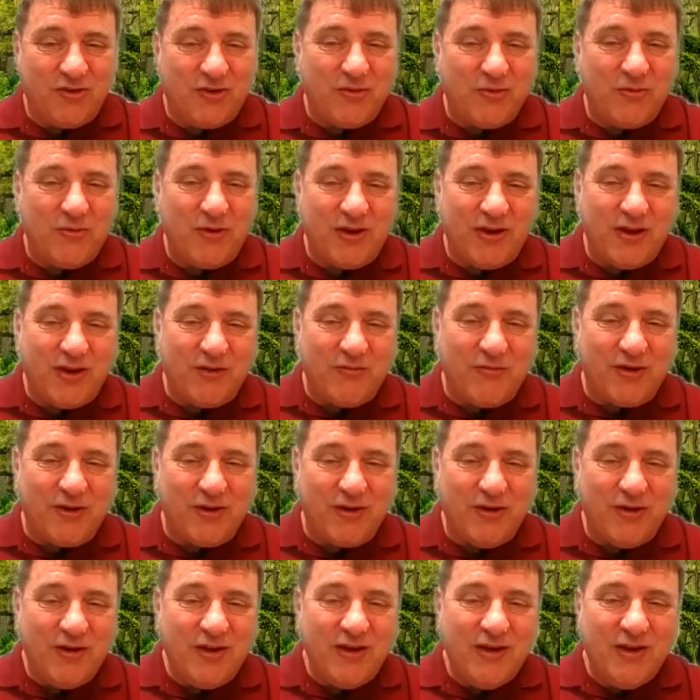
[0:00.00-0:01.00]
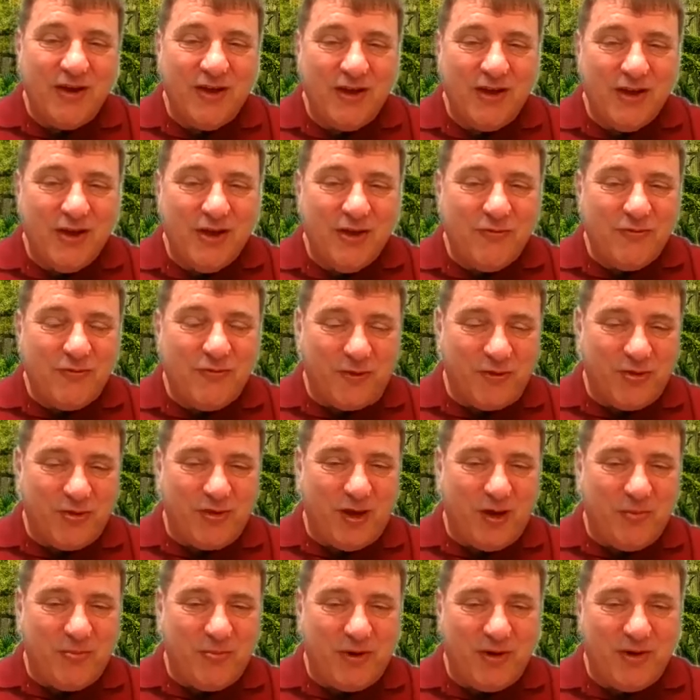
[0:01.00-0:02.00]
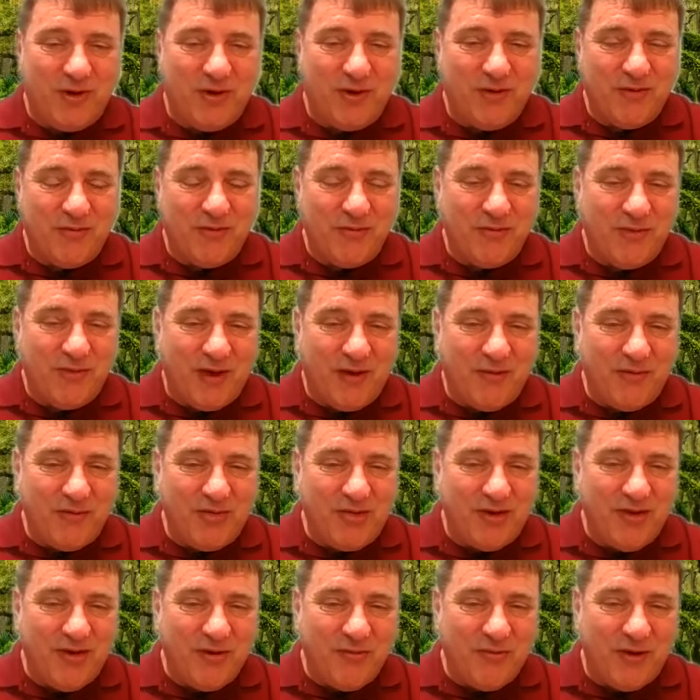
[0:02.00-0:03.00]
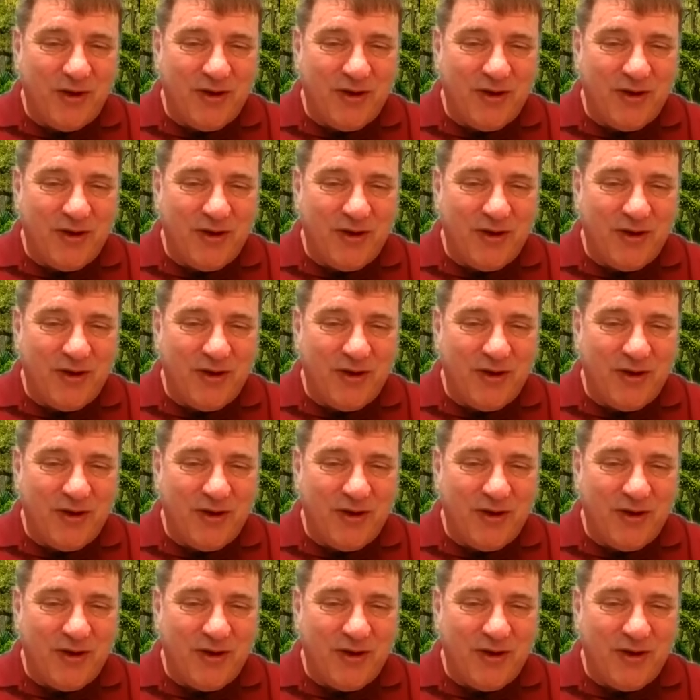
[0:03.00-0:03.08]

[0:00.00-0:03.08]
or whatever for supper, and that was it.